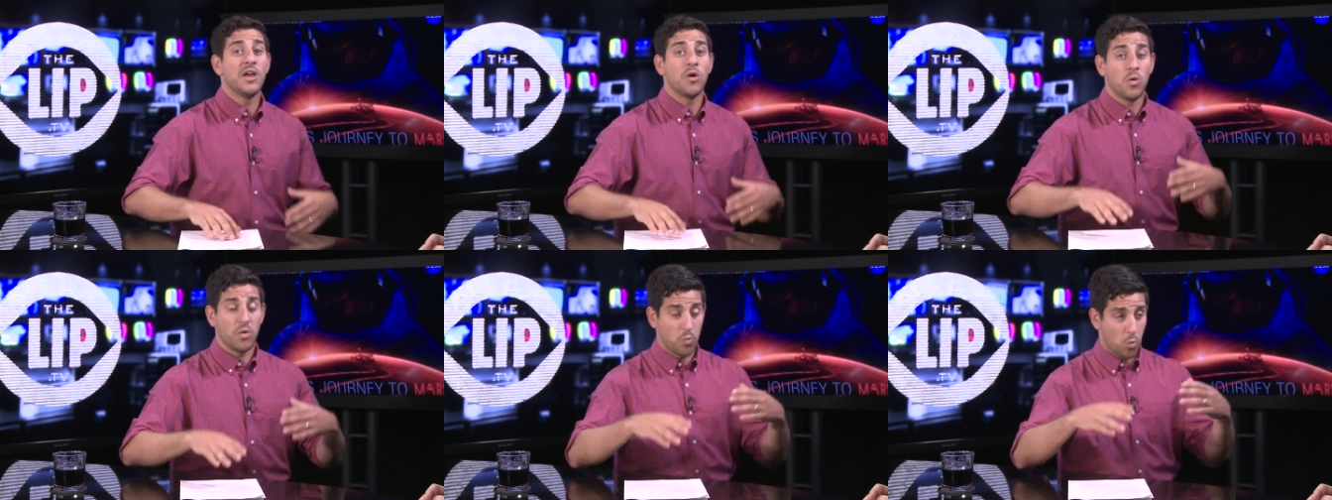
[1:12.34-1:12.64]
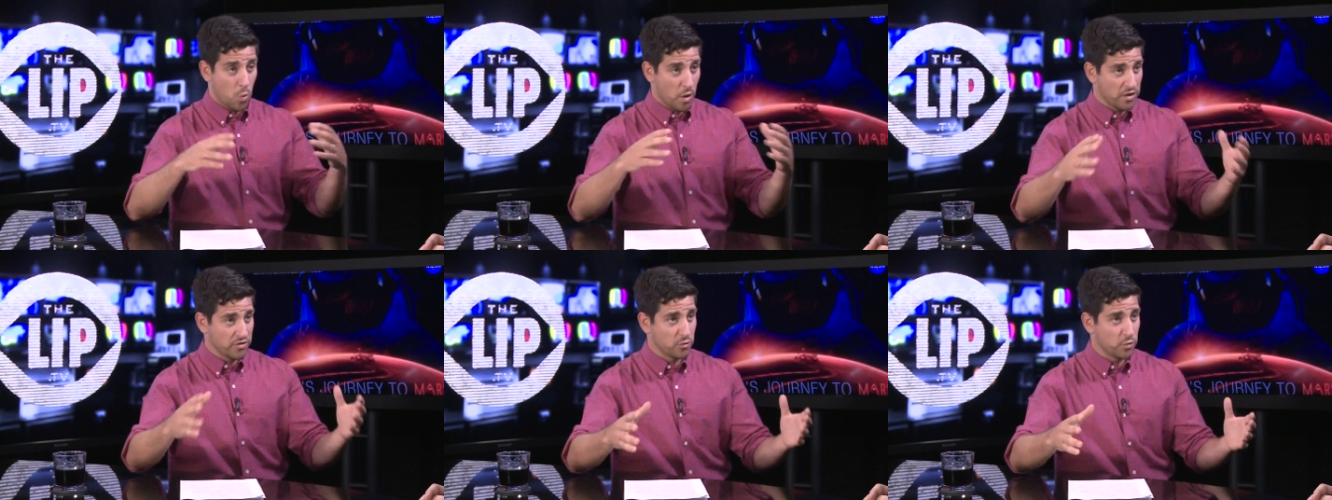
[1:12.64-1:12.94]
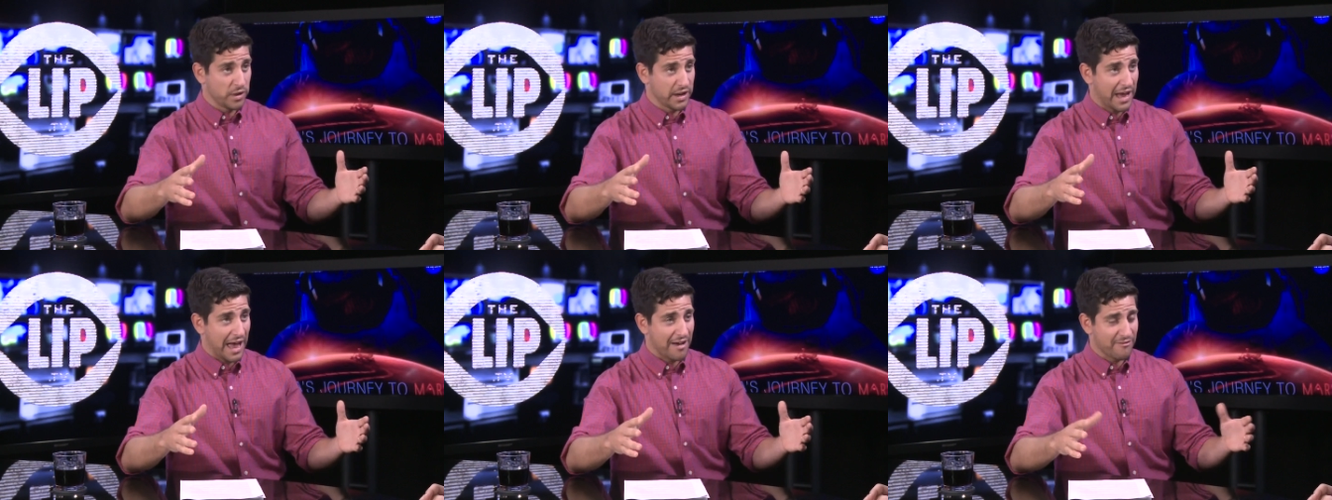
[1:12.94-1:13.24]
Once
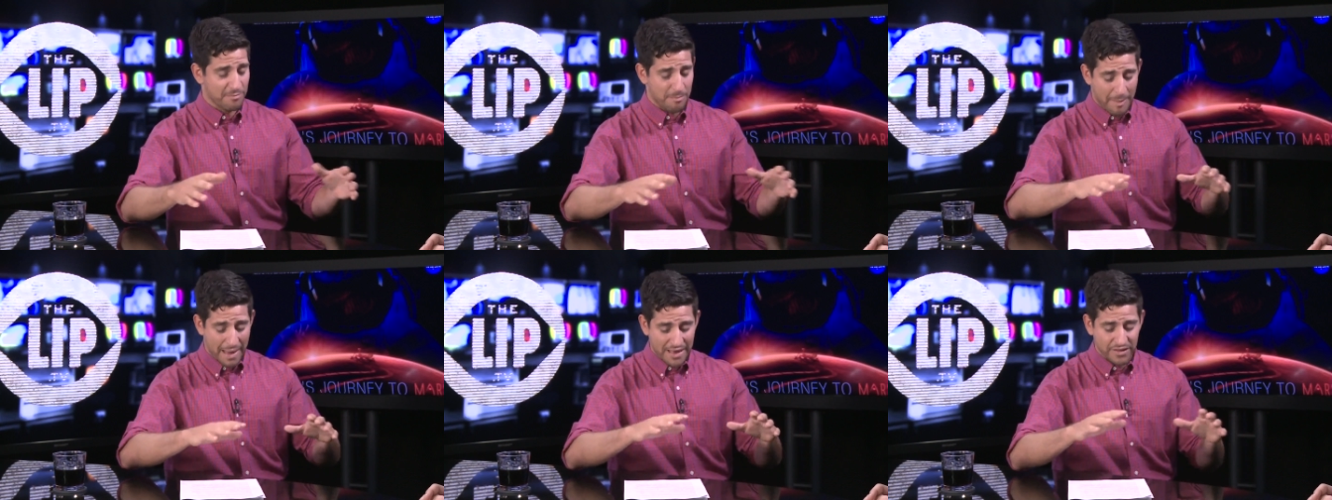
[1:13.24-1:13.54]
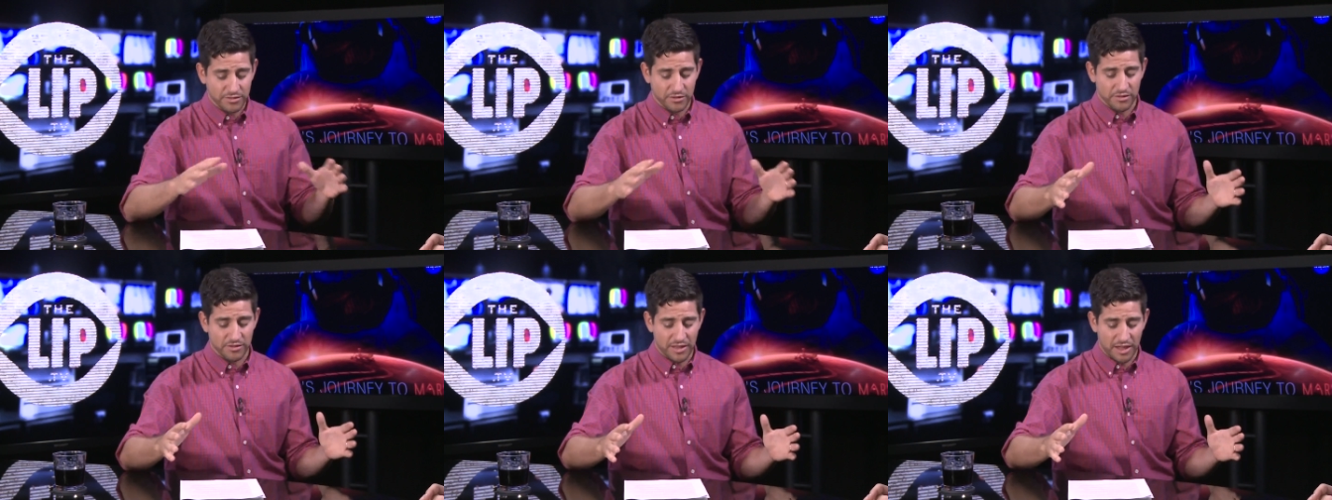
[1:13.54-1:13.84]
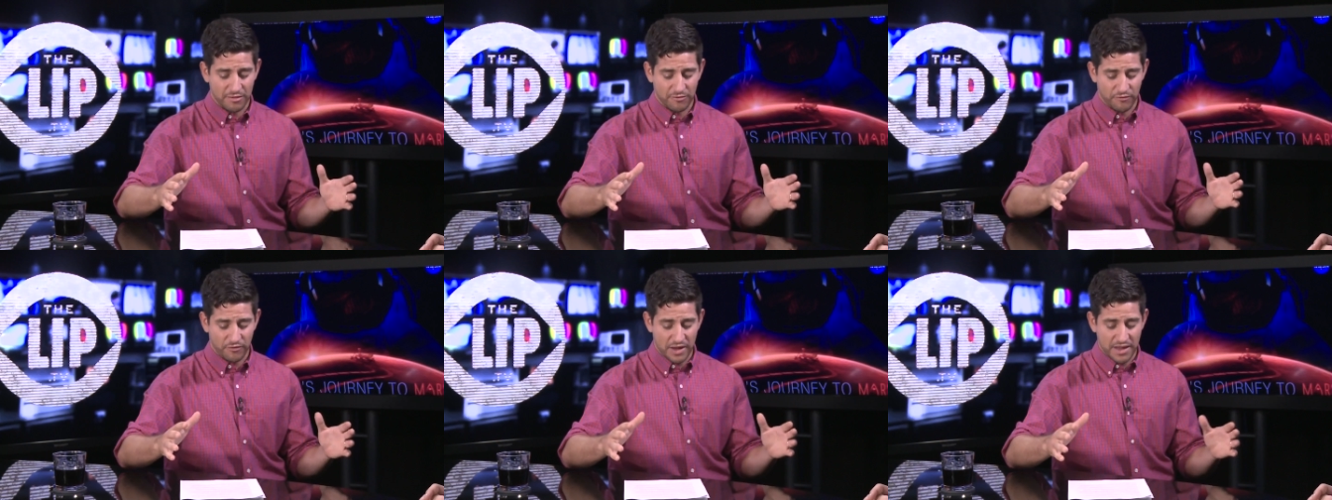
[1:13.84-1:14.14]
we have mastered
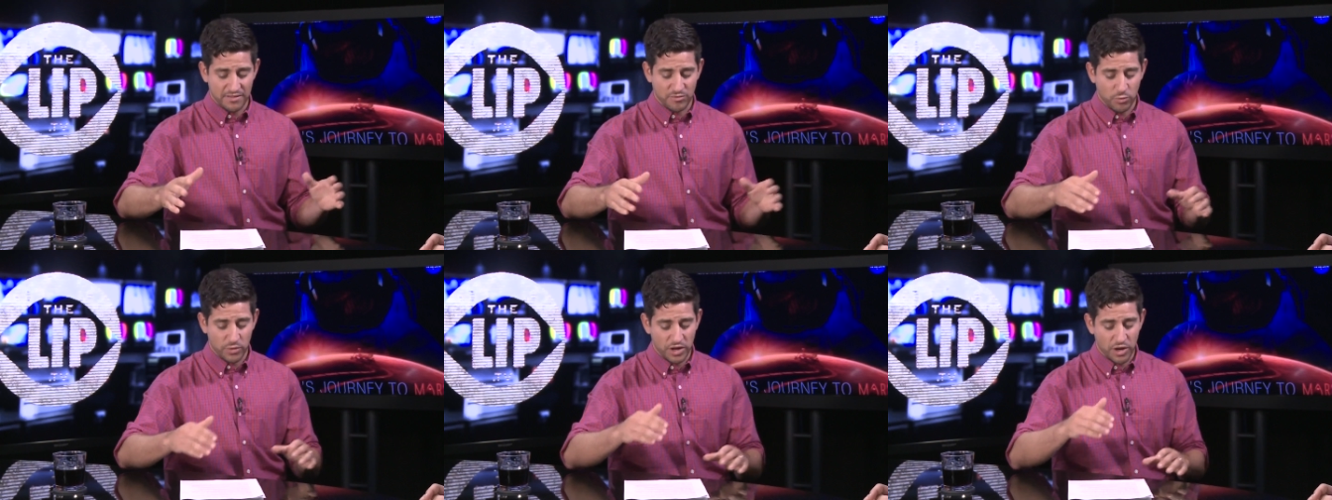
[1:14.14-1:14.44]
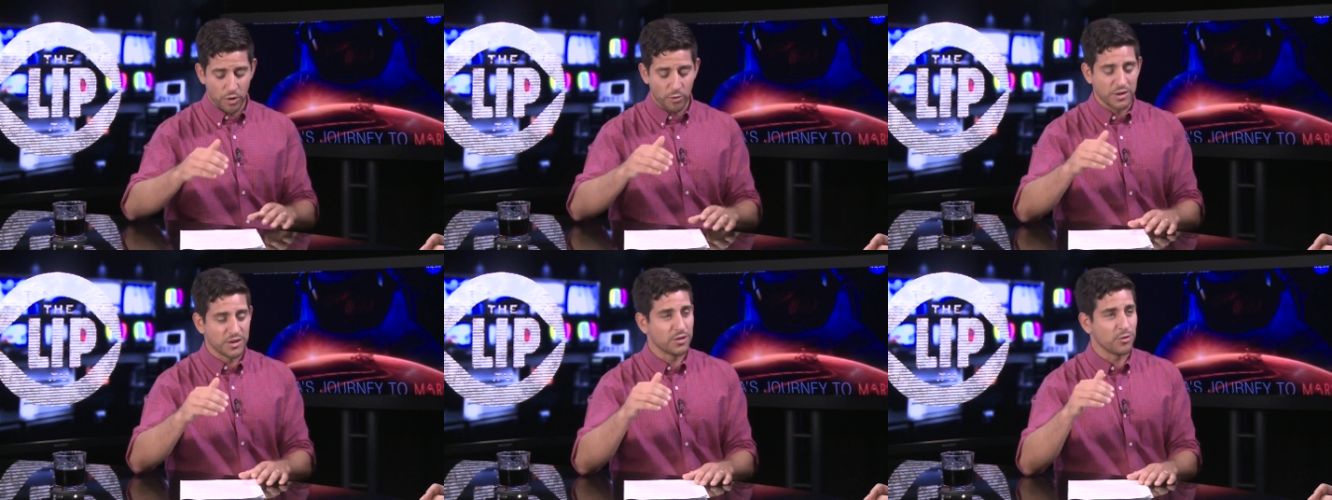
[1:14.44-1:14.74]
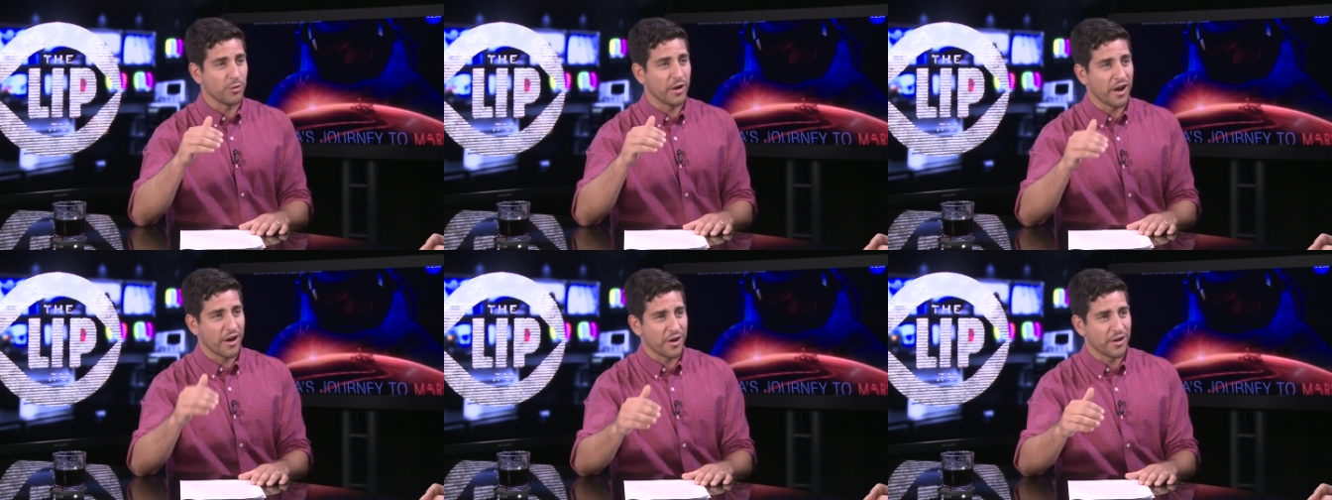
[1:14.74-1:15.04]
that phase, we go
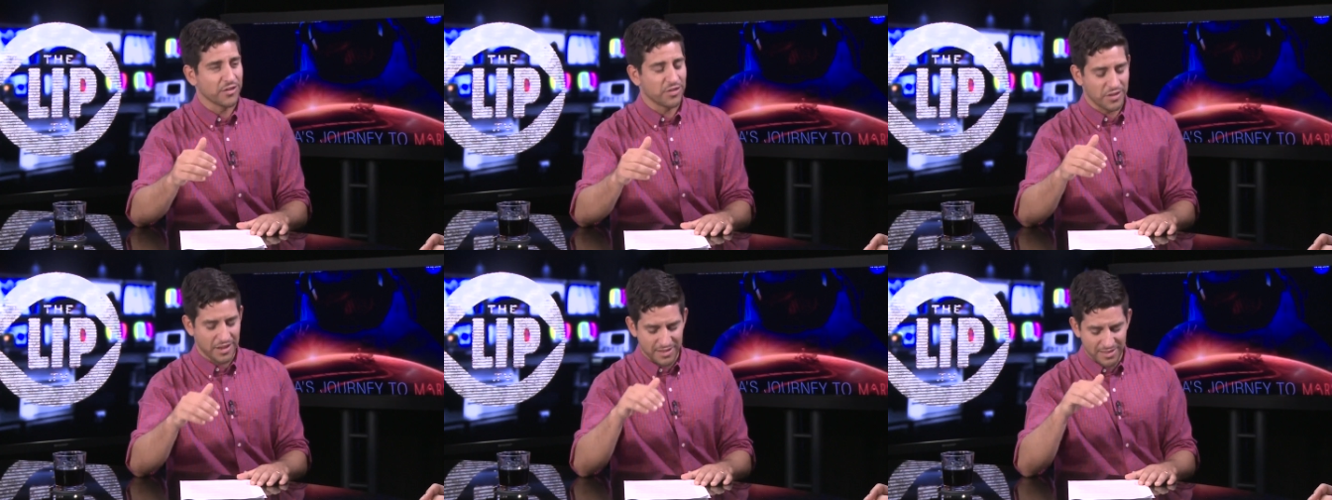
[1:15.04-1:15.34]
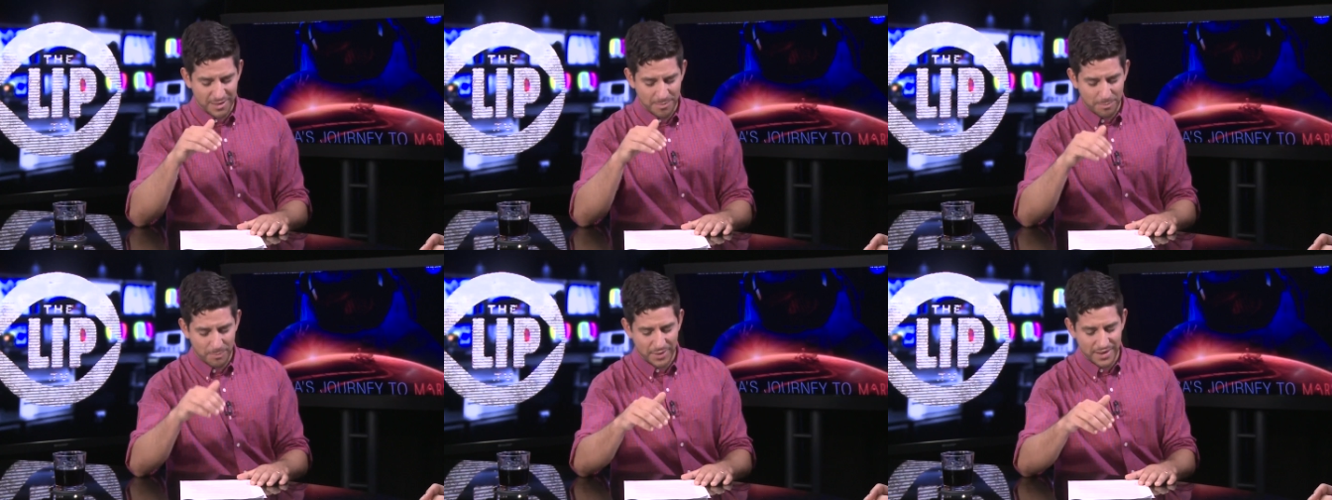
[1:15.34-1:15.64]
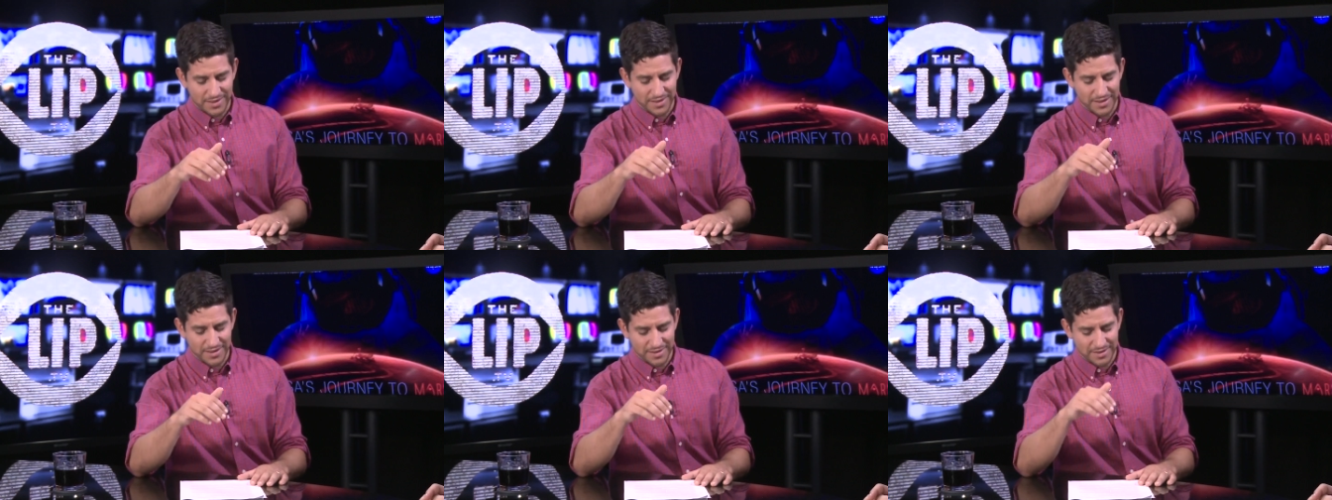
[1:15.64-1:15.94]
into Earth
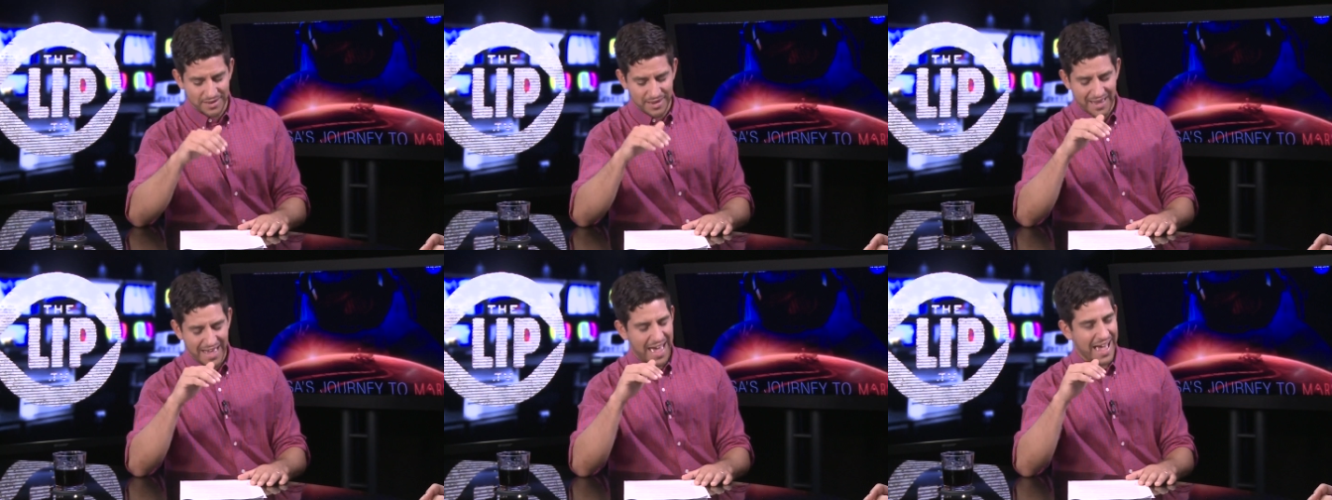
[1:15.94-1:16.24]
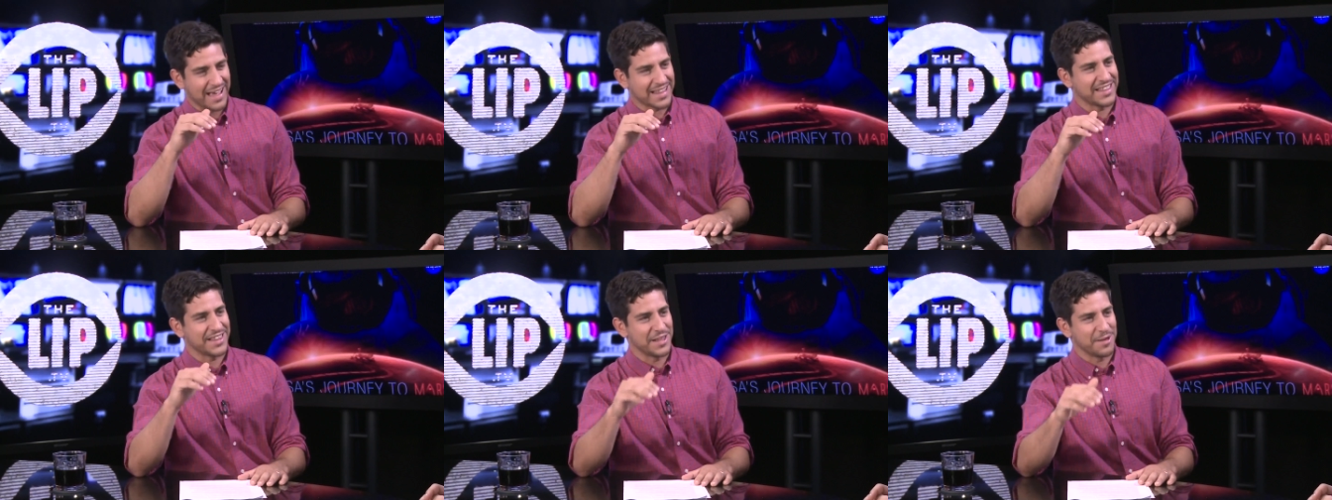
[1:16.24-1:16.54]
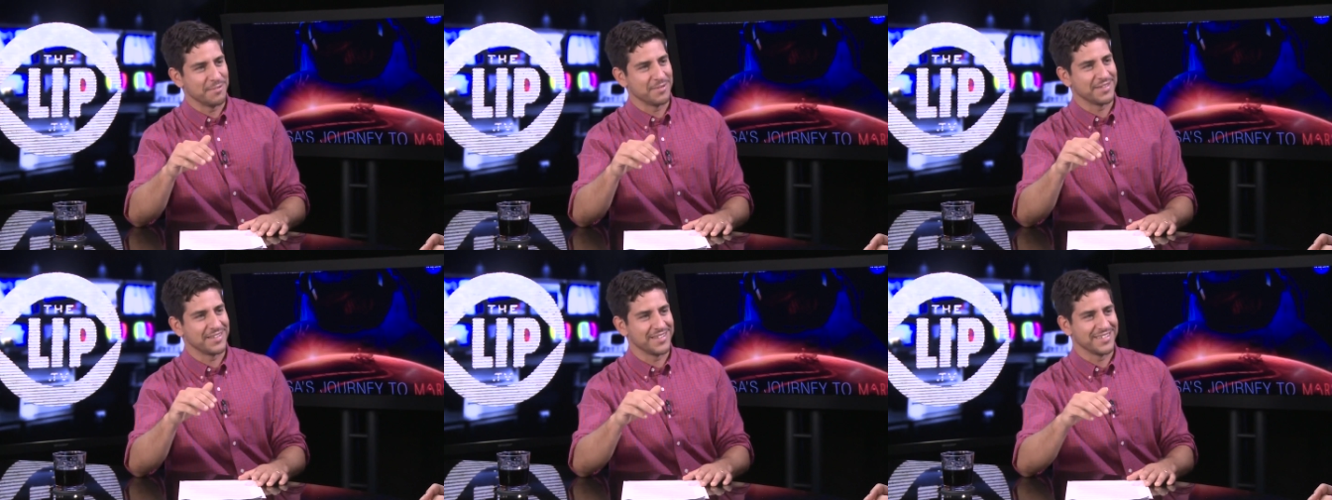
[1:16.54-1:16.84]
independent
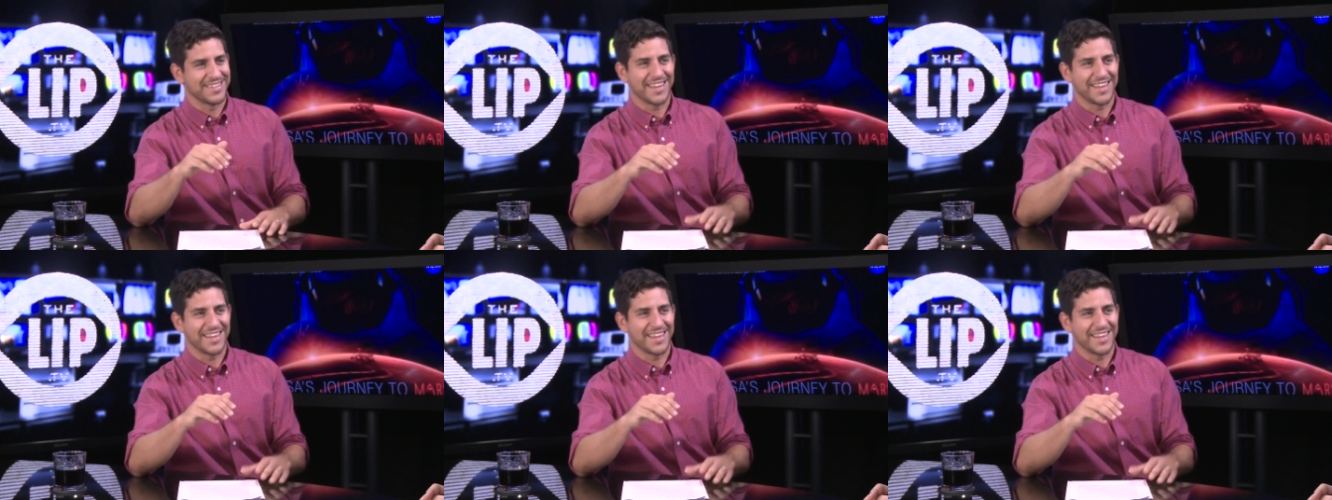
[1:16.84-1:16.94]
activities.